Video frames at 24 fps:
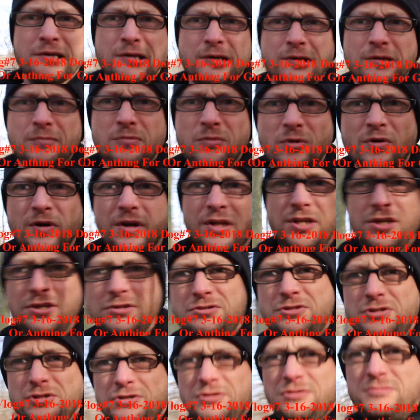Good morning,
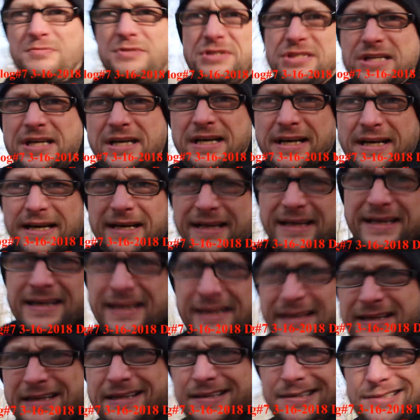YouTube's
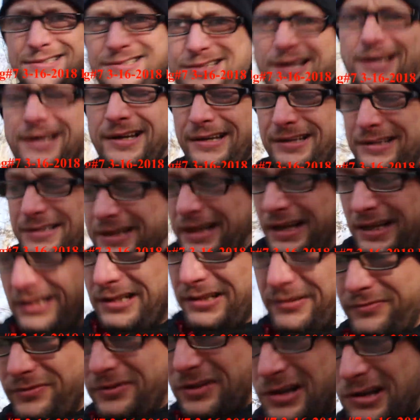it's,
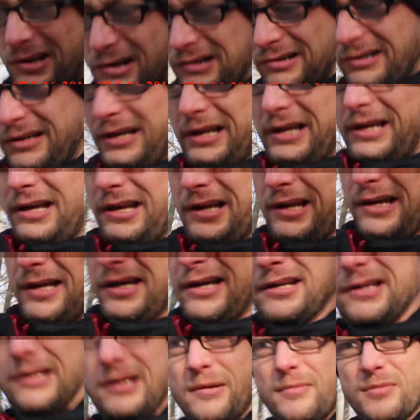daily
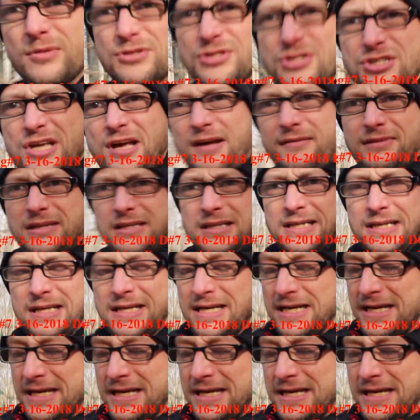vlog number 7.